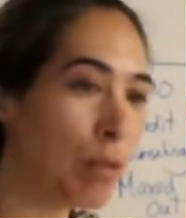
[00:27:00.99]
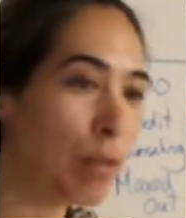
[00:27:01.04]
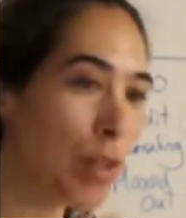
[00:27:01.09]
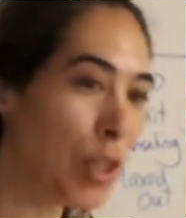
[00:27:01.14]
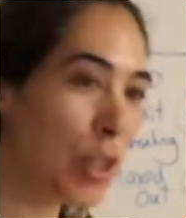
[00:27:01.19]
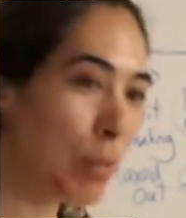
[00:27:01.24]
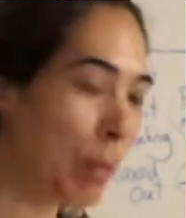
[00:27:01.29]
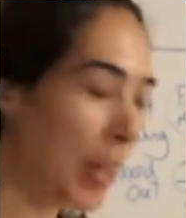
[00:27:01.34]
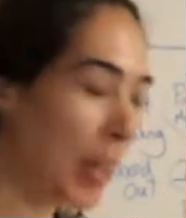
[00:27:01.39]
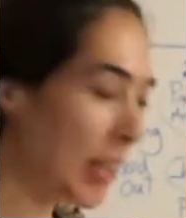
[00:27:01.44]

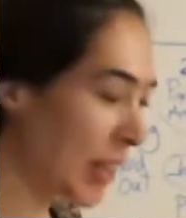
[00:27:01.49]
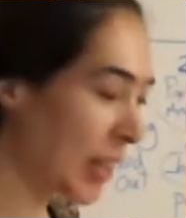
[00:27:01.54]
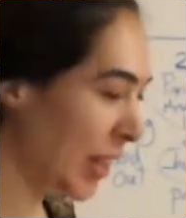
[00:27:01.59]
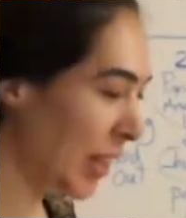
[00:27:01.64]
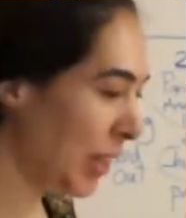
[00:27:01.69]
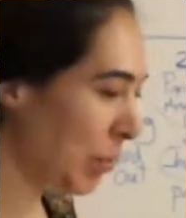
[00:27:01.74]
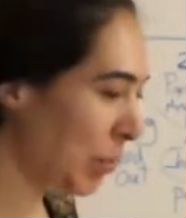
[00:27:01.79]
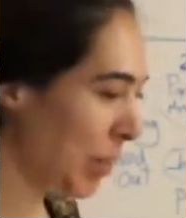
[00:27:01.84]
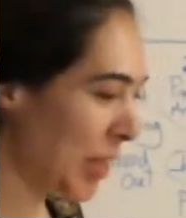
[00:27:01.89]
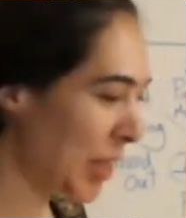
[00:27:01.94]
stopped
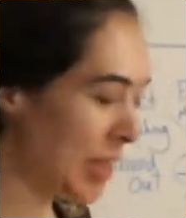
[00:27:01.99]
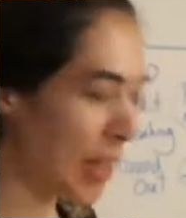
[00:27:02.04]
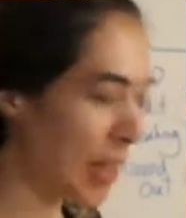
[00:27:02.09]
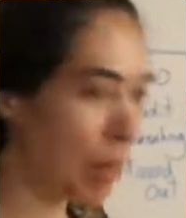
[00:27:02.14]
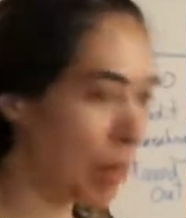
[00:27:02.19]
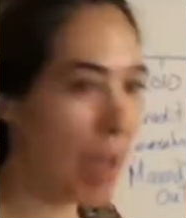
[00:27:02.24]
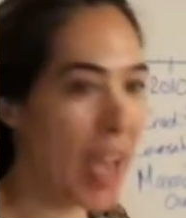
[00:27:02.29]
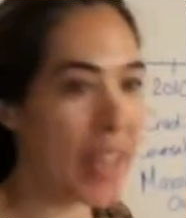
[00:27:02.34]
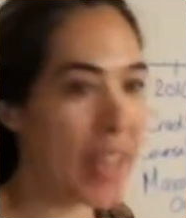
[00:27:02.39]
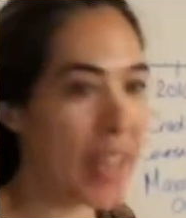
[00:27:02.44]
overspending
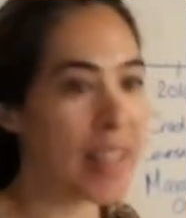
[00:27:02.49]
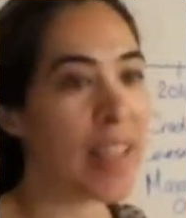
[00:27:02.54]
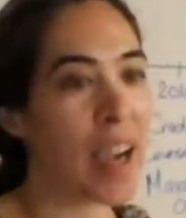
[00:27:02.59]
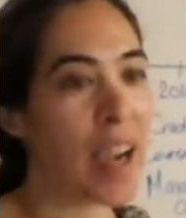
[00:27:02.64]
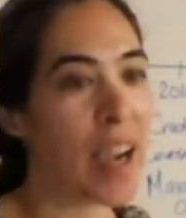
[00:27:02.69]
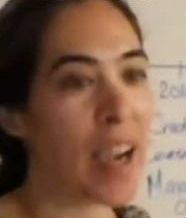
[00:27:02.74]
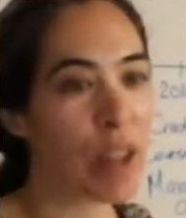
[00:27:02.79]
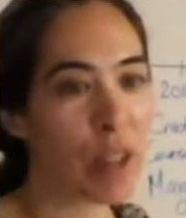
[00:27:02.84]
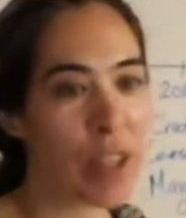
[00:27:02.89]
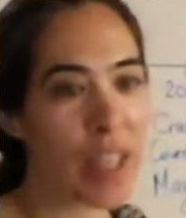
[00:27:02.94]
because I
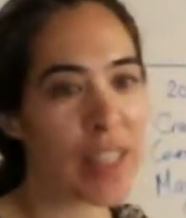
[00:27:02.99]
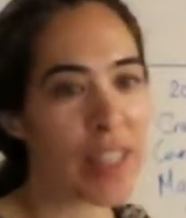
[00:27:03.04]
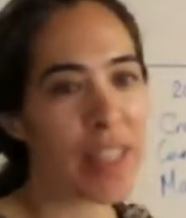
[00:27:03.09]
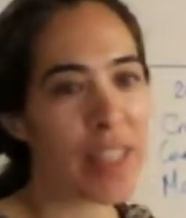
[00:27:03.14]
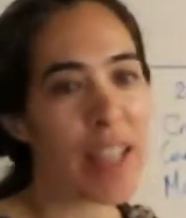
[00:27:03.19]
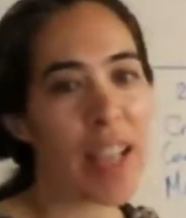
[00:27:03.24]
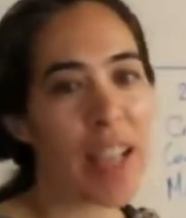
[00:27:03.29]
maxed out. Okay,